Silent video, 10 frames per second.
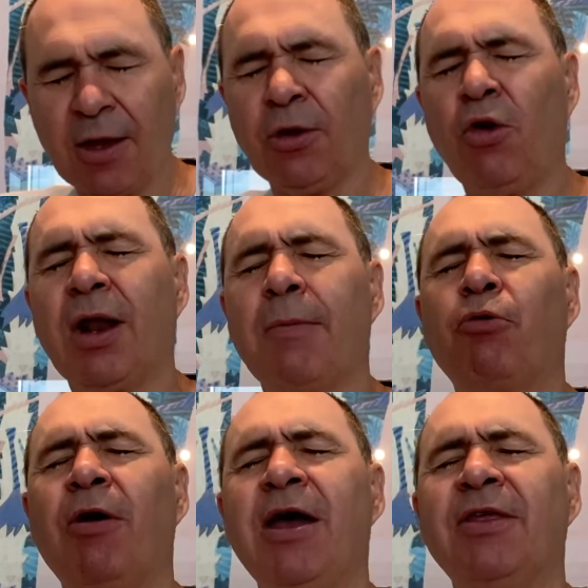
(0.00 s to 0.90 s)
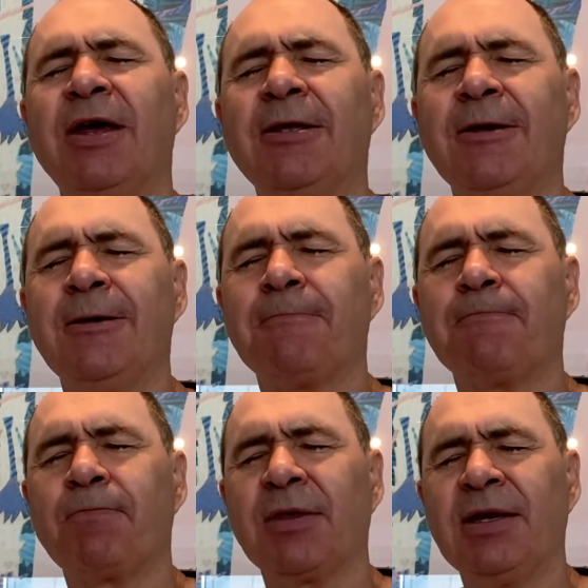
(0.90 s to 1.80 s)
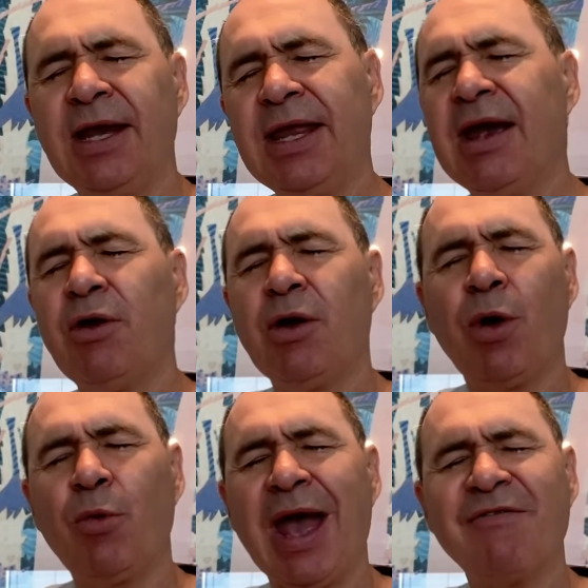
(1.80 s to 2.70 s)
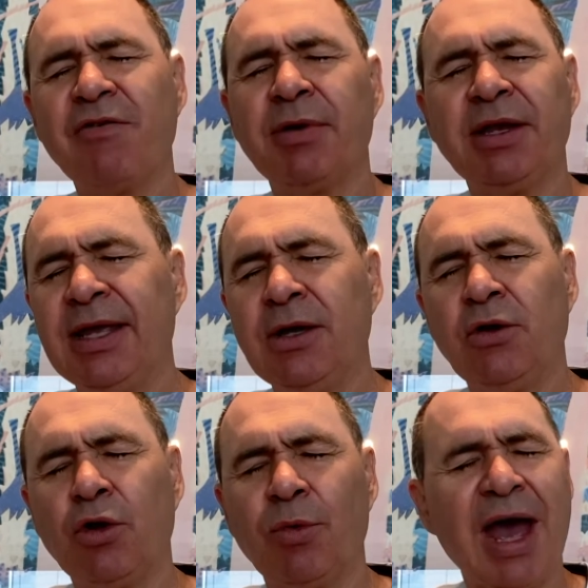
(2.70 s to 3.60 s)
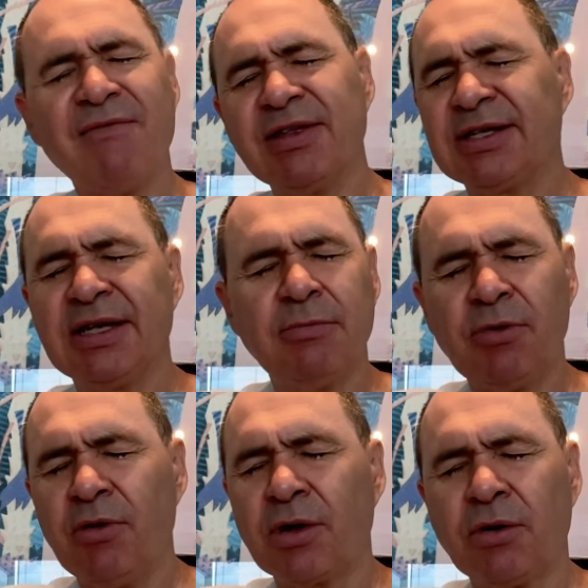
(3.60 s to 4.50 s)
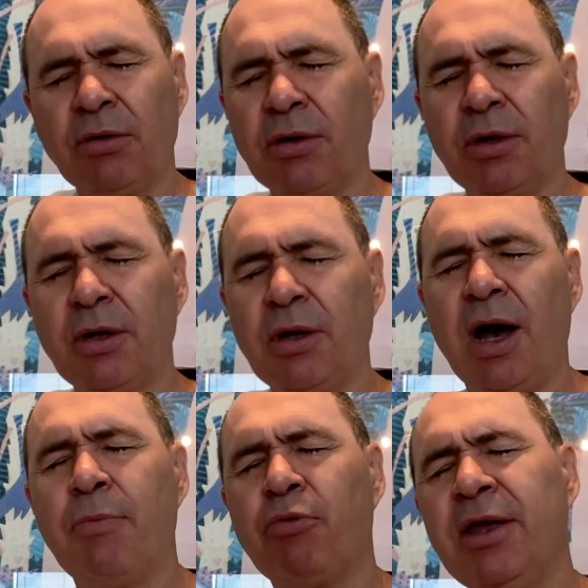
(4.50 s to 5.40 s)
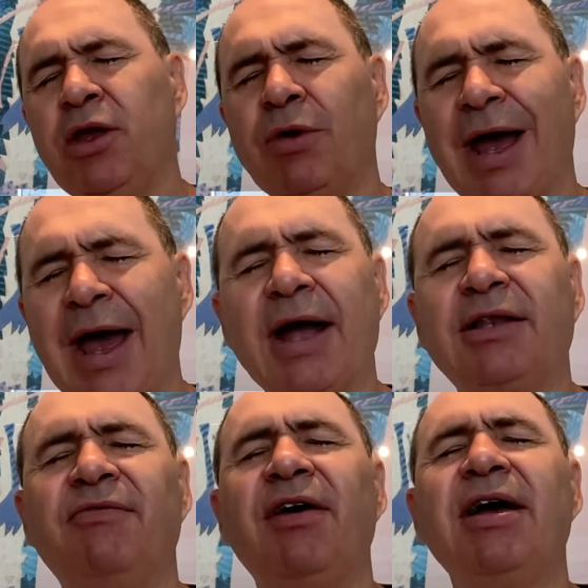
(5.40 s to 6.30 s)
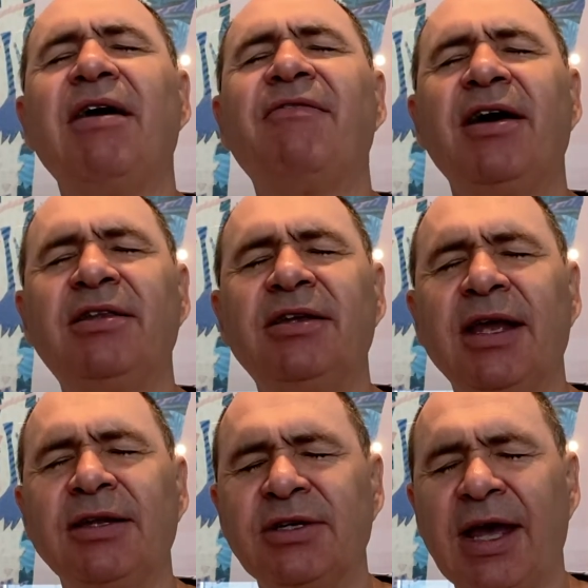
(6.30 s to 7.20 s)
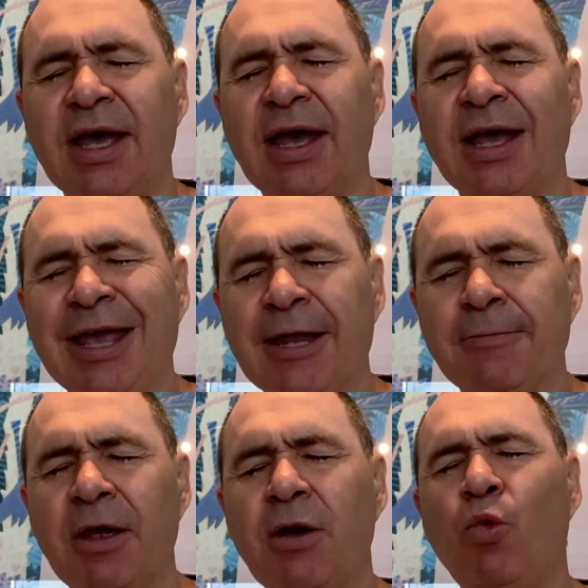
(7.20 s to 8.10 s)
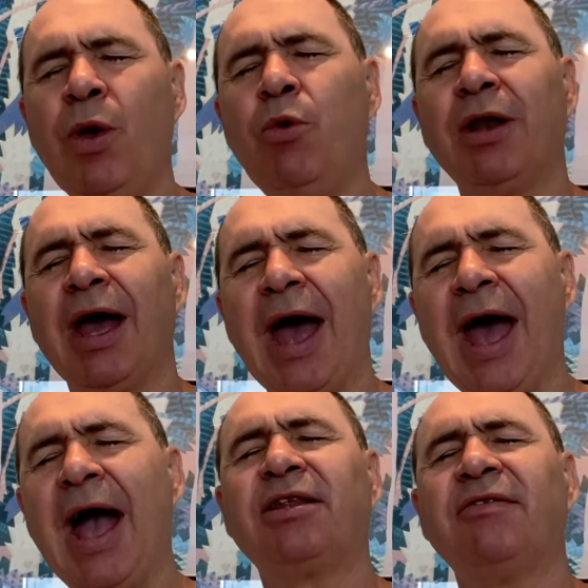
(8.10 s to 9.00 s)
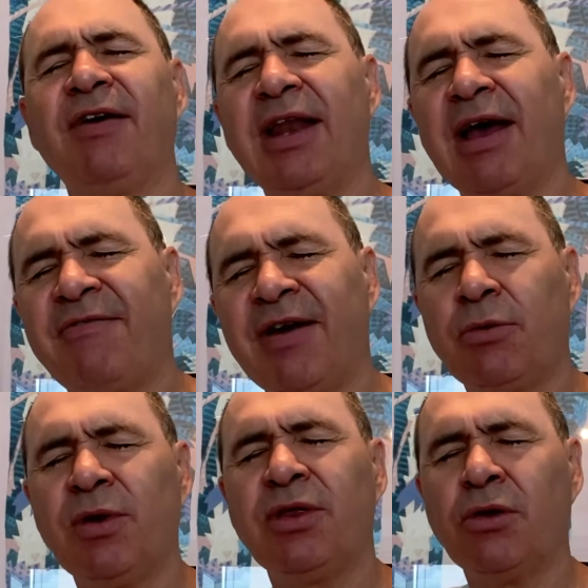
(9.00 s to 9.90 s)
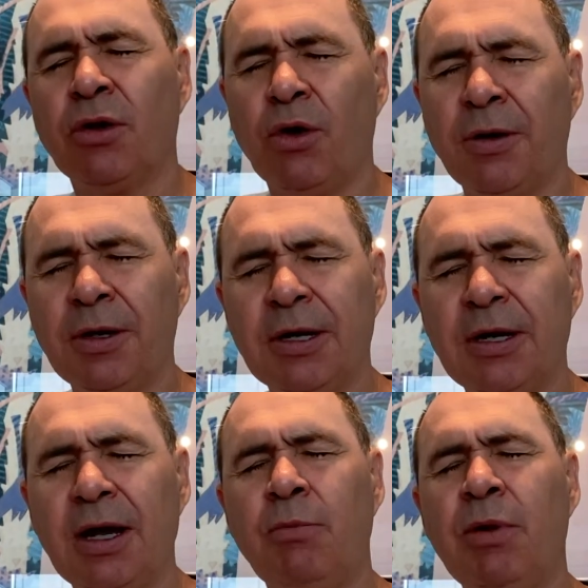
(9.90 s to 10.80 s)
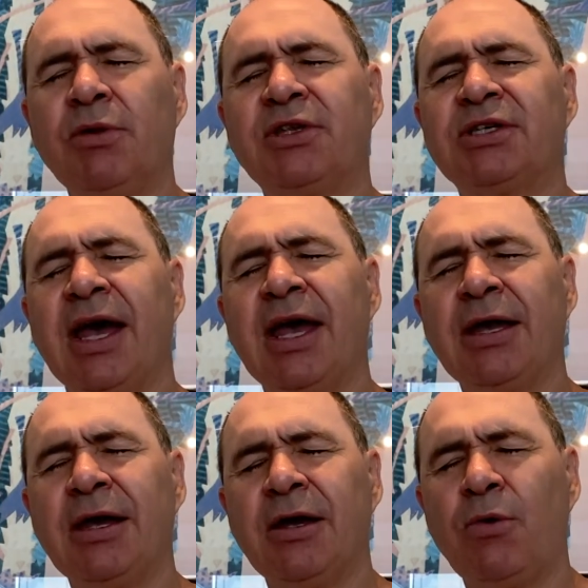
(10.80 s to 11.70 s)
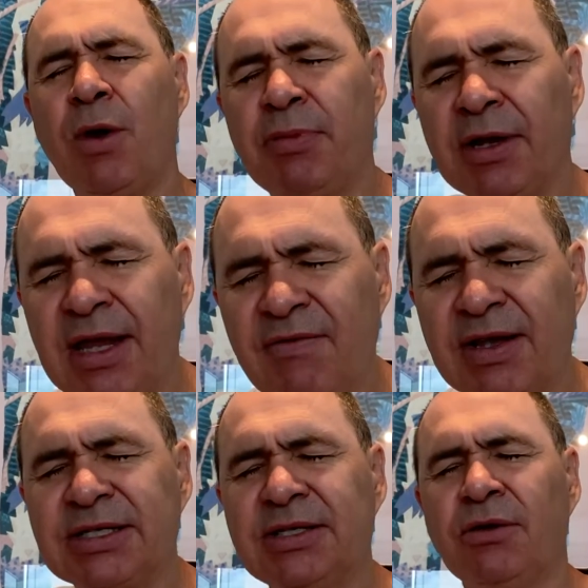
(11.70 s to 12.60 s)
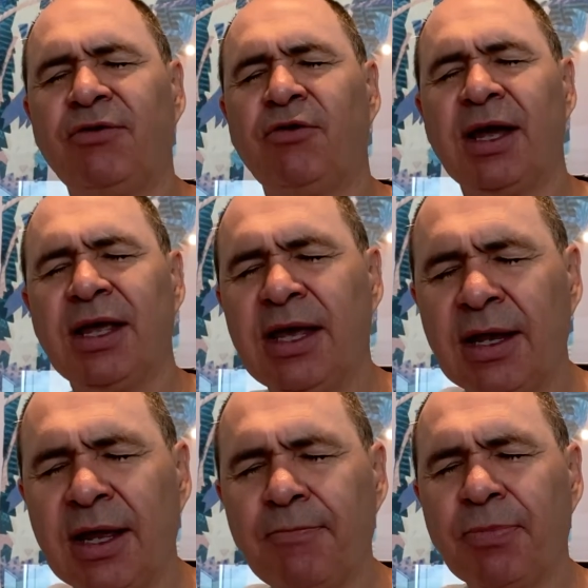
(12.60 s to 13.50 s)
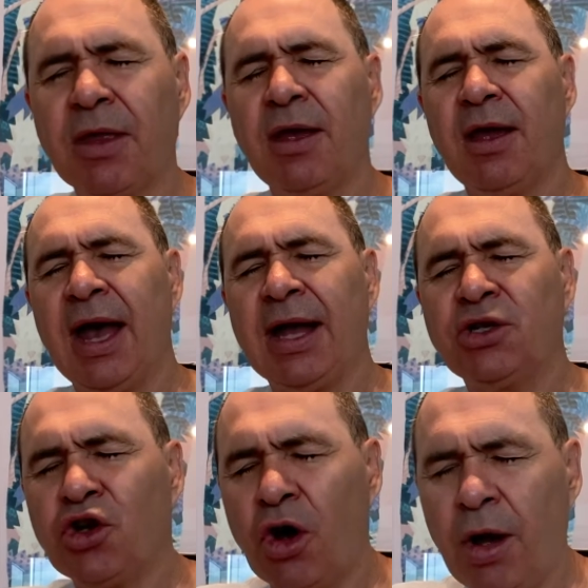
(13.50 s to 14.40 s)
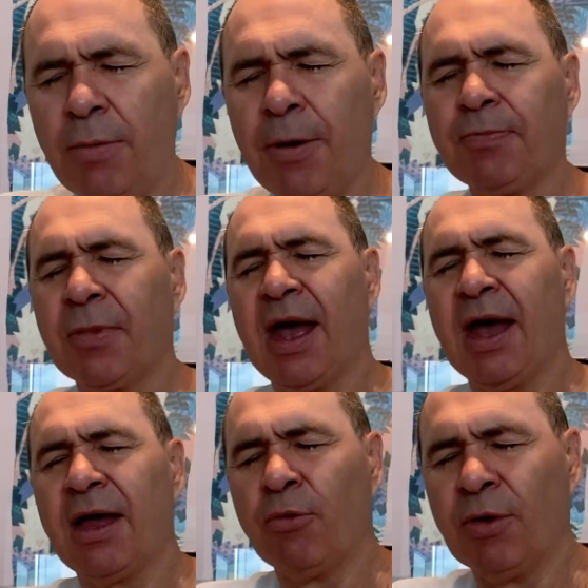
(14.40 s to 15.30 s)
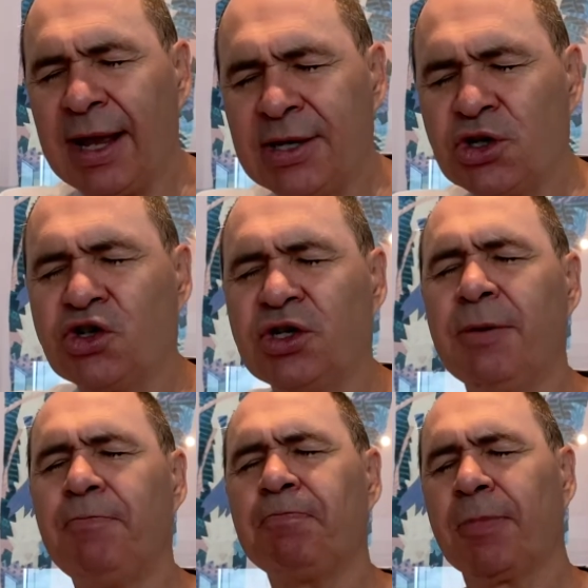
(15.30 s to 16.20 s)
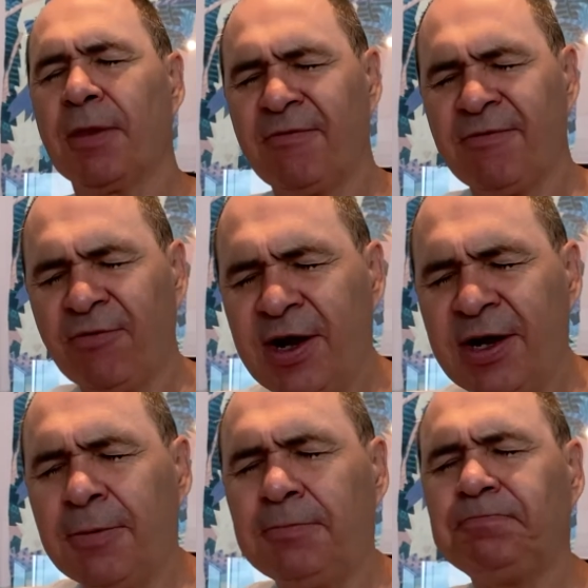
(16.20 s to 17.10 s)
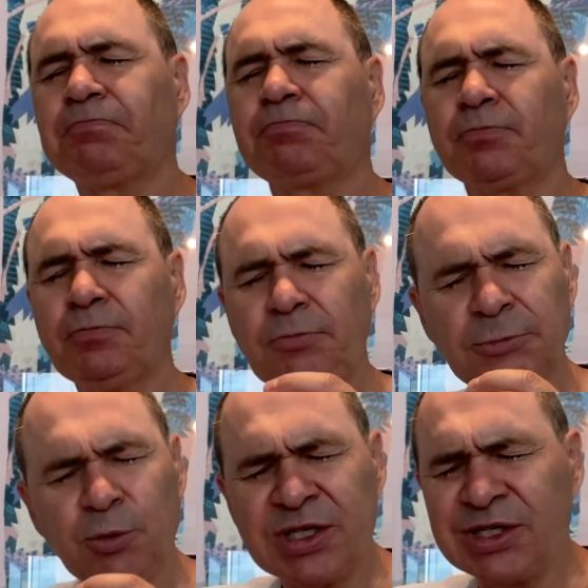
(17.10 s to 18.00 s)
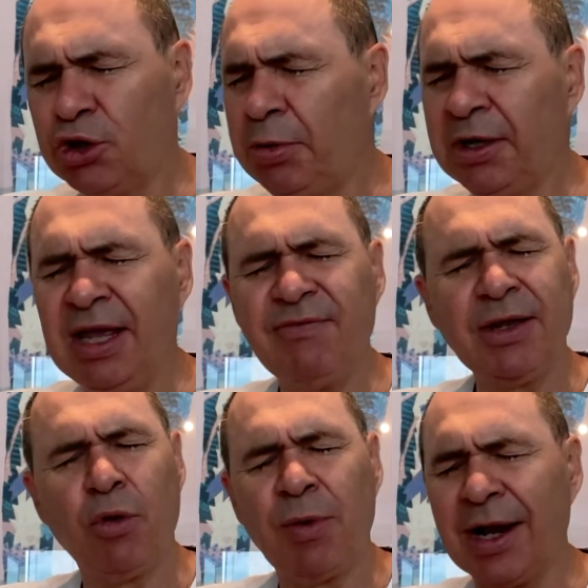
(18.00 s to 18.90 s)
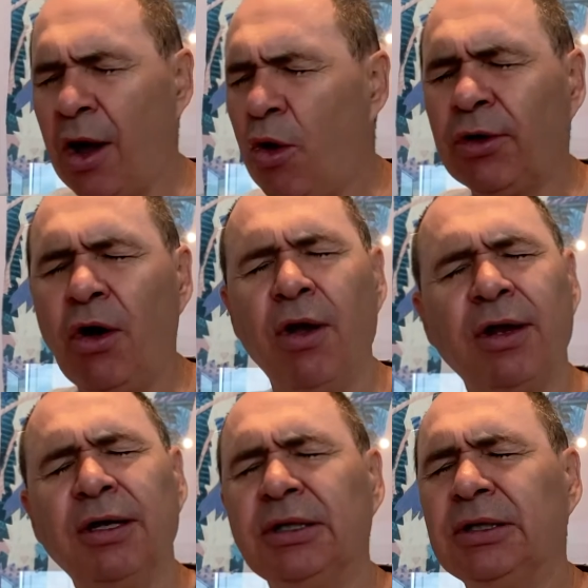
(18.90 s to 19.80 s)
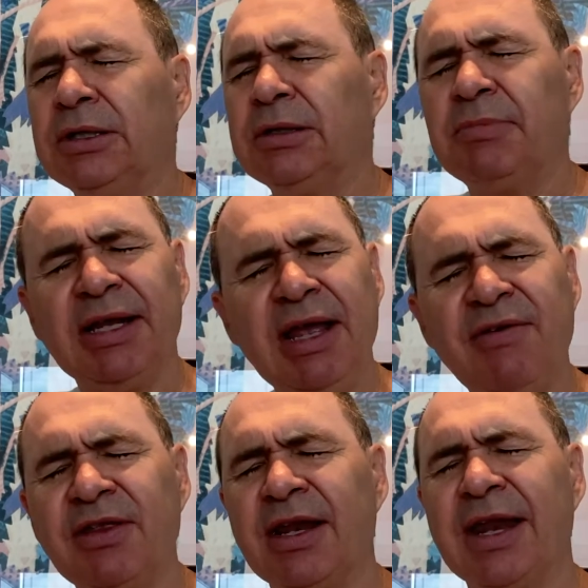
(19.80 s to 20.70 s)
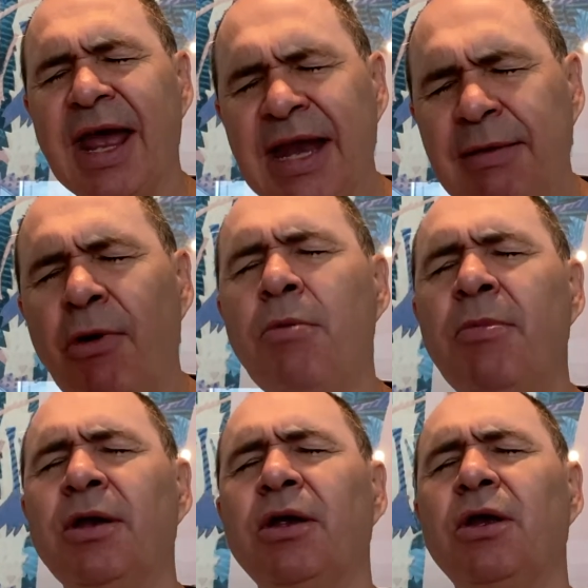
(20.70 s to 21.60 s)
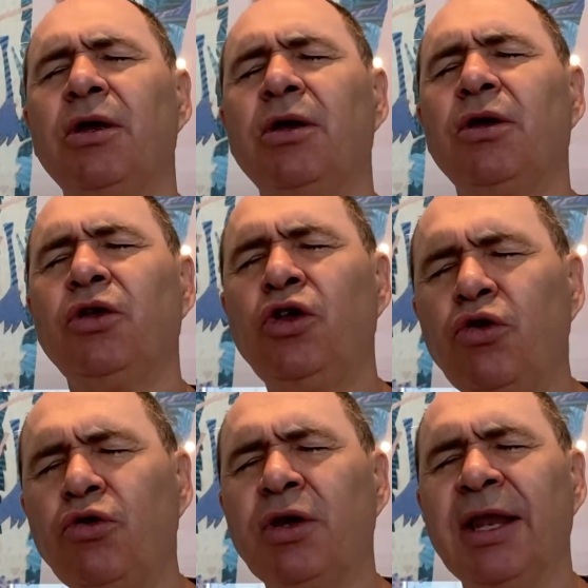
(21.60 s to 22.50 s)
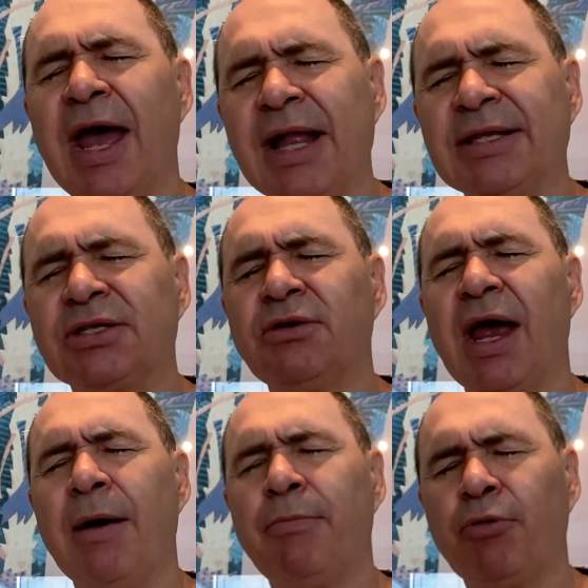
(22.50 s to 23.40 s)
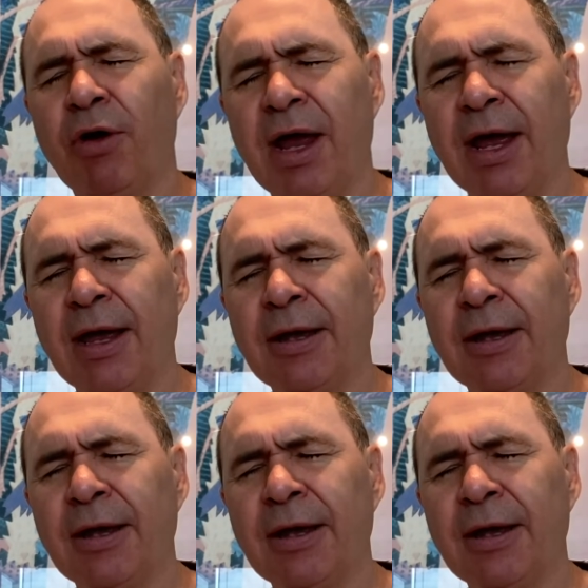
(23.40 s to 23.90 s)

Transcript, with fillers: Lord, I pray that in any area where we haven't been healed or we haven't seen a miracle, I pray you would activate our faith to get today again. We would activate our faith with you, Lord, and we would say, We're believing still for our healing, our job, relationship, freedom. We're still believing, Lord. We're going to hold on, believing that at any moment you can answer our prayer.